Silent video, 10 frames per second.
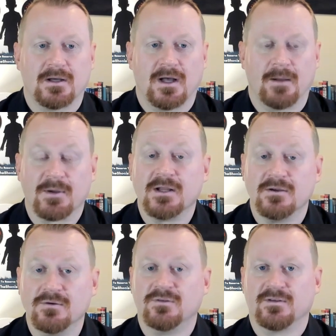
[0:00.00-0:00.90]
I'm going to
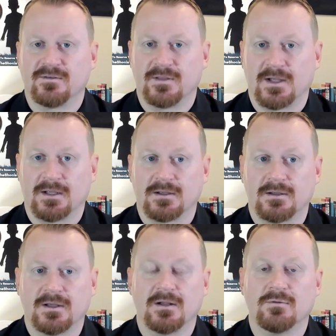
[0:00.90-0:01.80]
use this thing
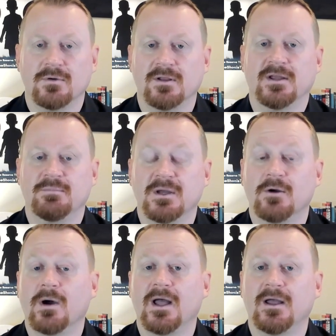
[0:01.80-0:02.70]
in a really big
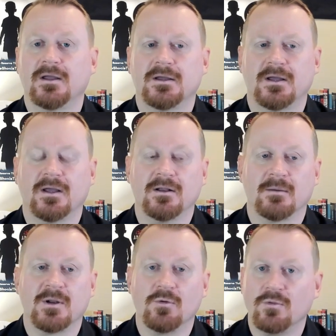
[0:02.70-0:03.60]
way, and
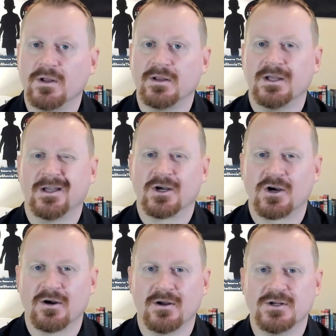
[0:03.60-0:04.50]
I'm going to really
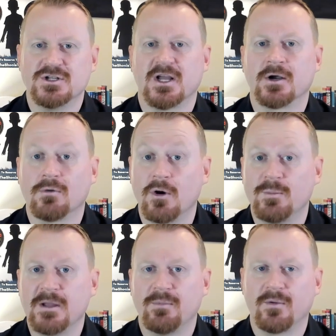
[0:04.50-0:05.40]
encourage and grow
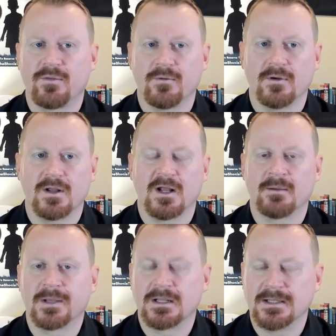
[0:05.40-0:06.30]
people through it, and
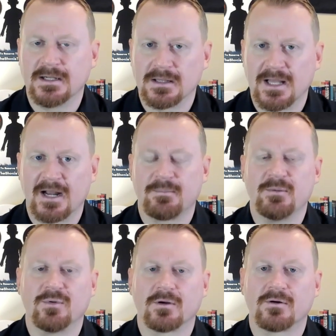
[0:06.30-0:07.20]
I'm going to lead a lot of
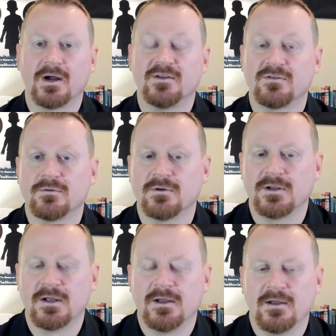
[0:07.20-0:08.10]
people to Christ through it.
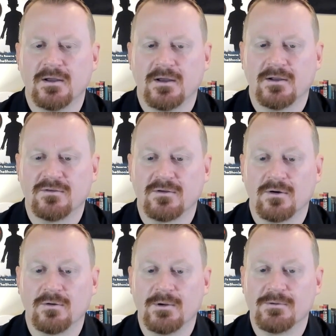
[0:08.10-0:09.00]
And
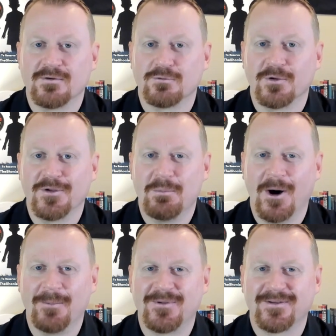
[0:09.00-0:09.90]
so we were just really
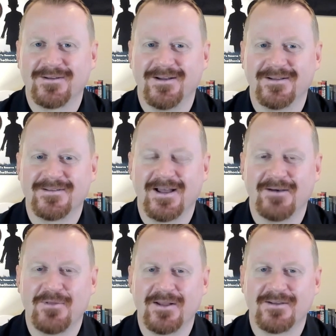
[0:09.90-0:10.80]
pumped to
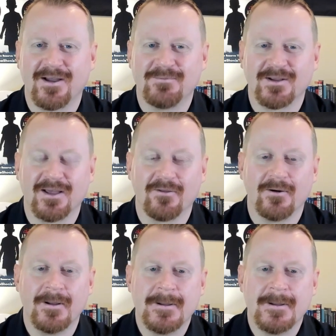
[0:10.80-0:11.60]
have that time together.